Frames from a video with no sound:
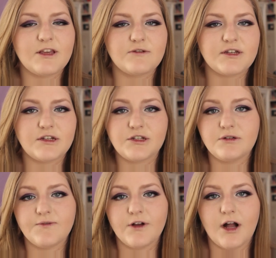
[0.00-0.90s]
be using two
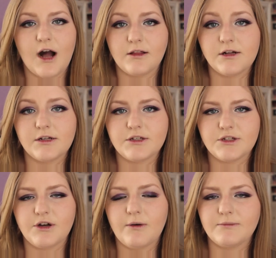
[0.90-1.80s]
different colors.
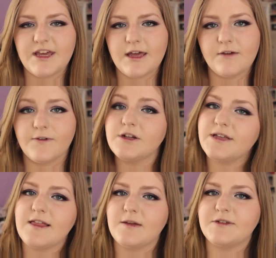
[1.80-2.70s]
So I'm taking
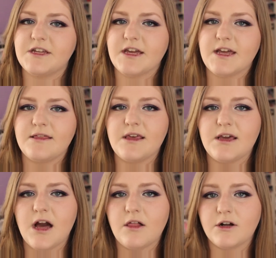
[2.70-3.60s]
first a lipstick in the
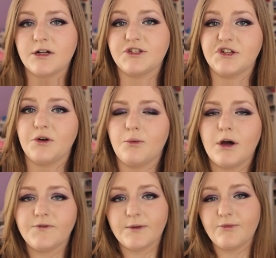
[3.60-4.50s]
color
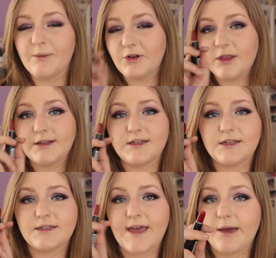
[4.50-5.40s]
01 from Rimmel
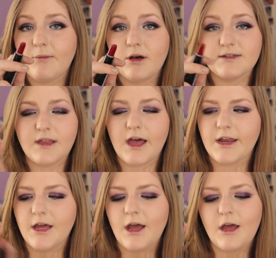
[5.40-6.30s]
London's Kate Moss
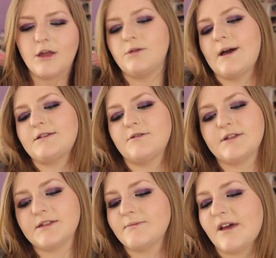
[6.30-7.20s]
line. You guys know
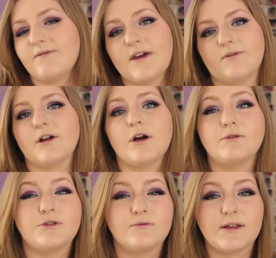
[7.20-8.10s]
this is my favorite
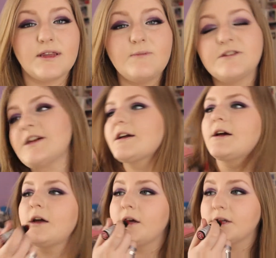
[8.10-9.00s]
go-to red lipstick.
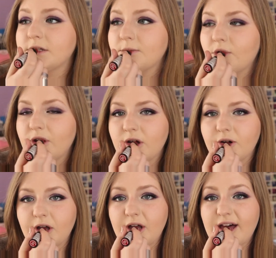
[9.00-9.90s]
So I'm going
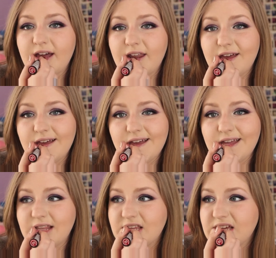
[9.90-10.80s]
to go ahead
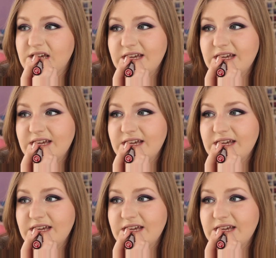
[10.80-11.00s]
and